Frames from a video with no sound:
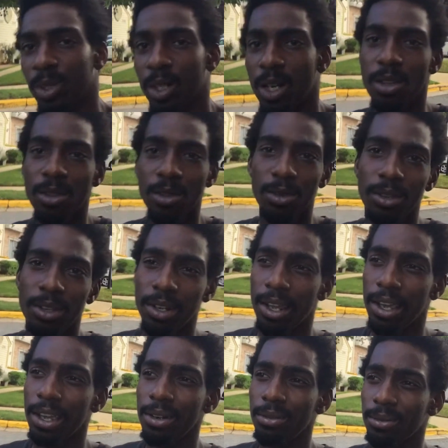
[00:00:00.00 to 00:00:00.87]
other than
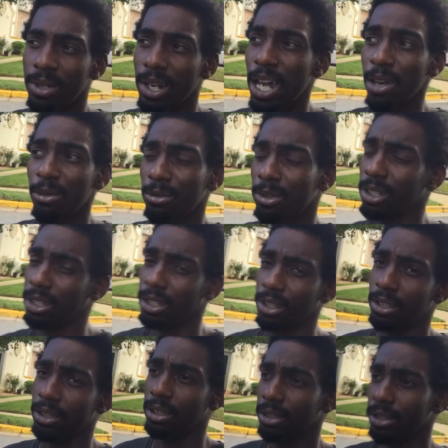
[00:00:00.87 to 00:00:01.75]
that, not really.
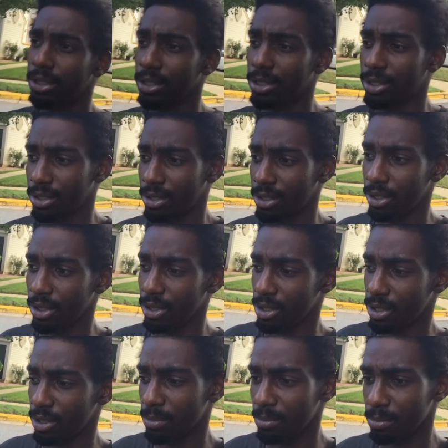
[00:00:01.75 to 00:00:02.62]
There's
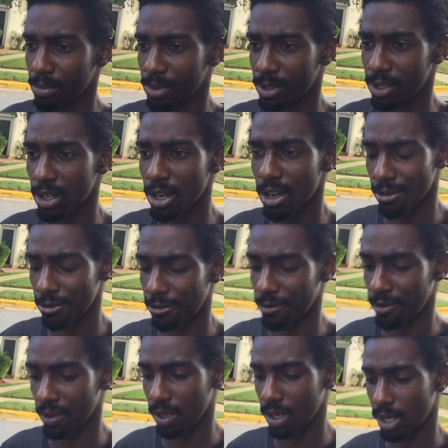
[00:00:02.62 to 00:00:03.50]
some
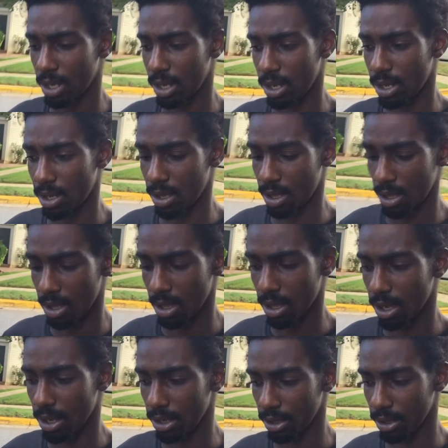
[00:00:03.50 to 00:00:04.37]
stuff,
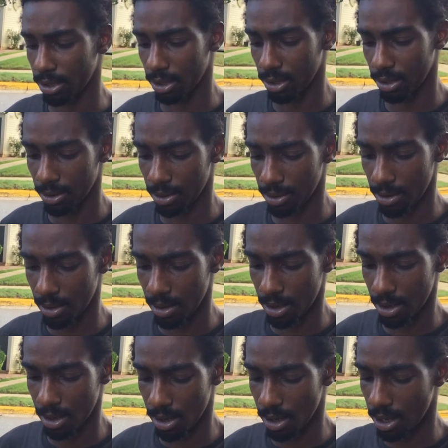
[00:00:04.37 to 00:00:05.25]
like,
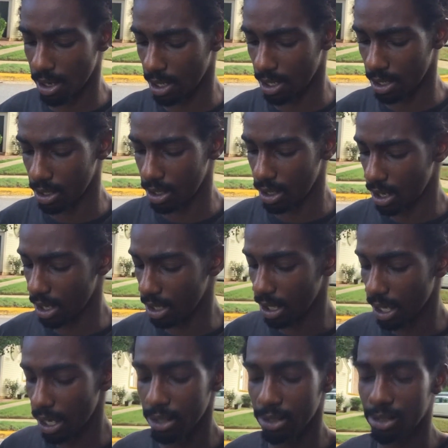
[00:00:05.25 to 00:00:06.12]
a
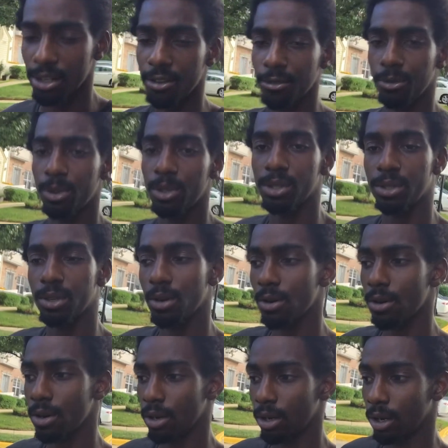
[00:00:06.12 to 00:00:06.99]
lot of stuff with this
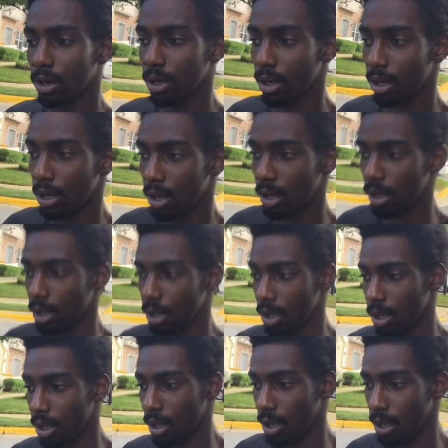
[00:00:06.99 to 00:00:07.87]
car
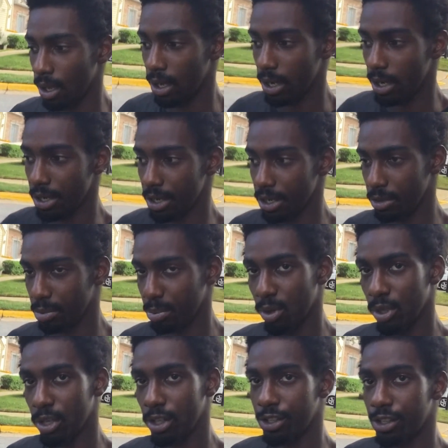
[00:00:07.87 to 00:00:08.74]
is
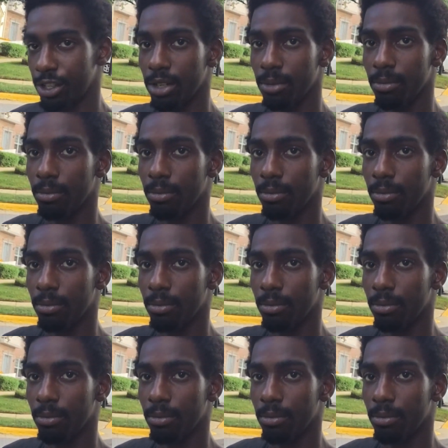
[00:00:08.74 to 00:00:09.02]
pretty cheap,